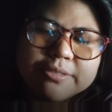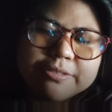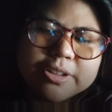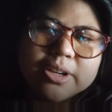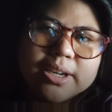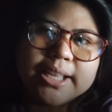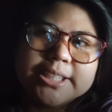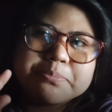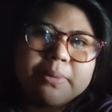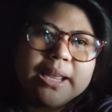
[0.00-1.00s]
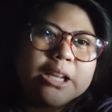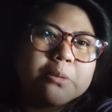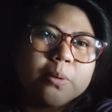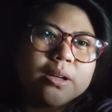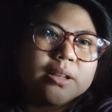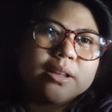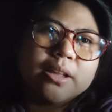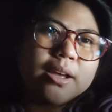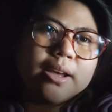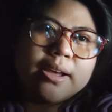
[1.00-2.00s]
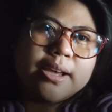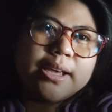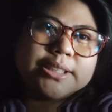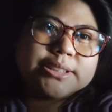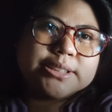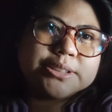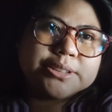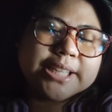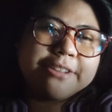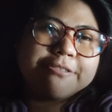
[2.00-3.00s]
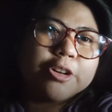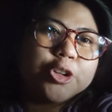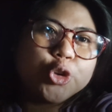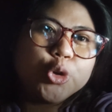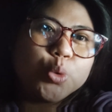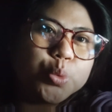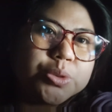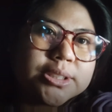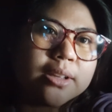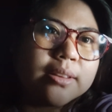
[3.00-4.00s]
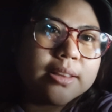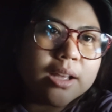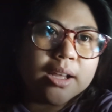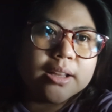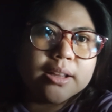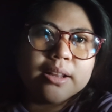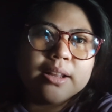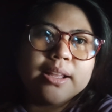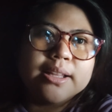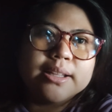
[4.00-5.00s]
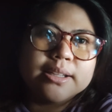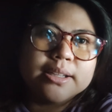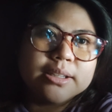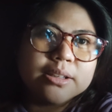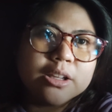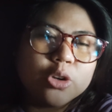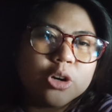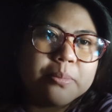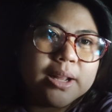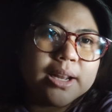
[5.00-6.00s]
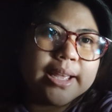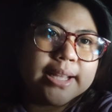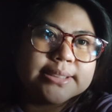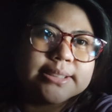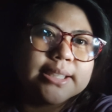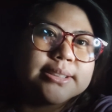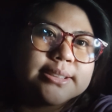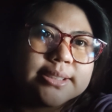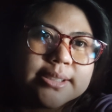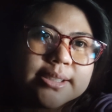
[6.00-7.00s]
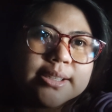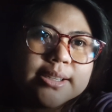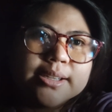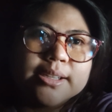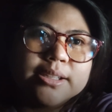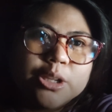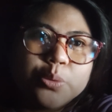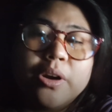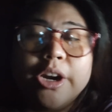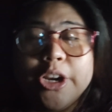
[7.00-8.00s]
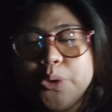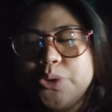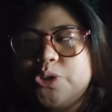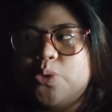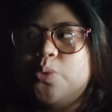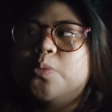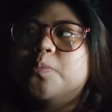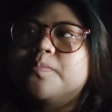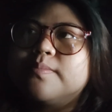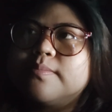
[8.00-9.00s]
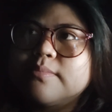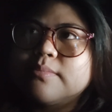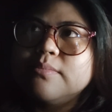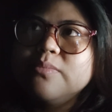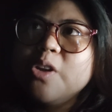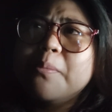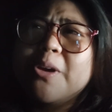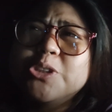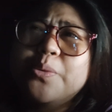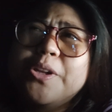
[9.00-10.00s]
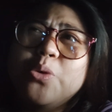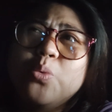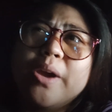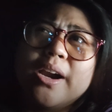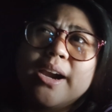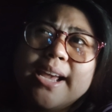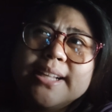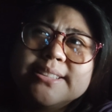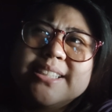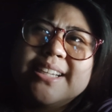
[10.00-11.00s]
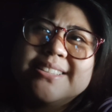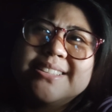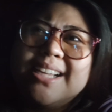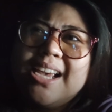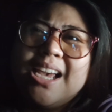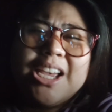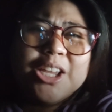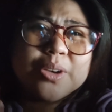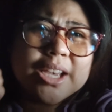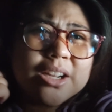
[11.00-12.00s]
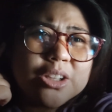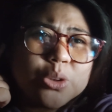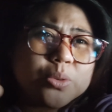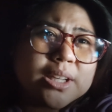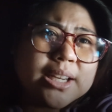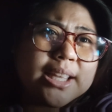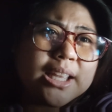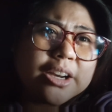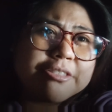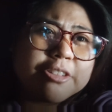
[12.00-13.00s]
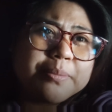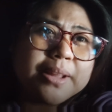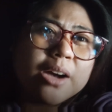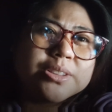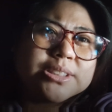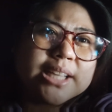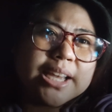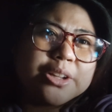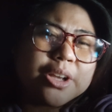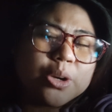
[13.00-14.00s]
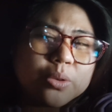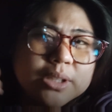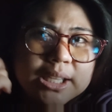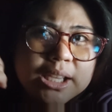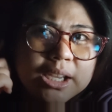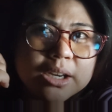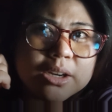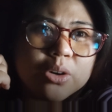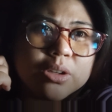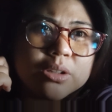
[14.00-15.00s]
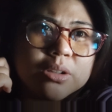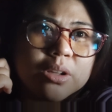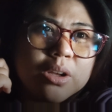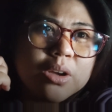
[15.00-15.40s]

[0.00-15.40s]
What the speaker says: furtherly explain, but it's safer to use than the normal headsets that we are used to, because when you wear headsets, you cannot totally hear from the outside. You can only hear on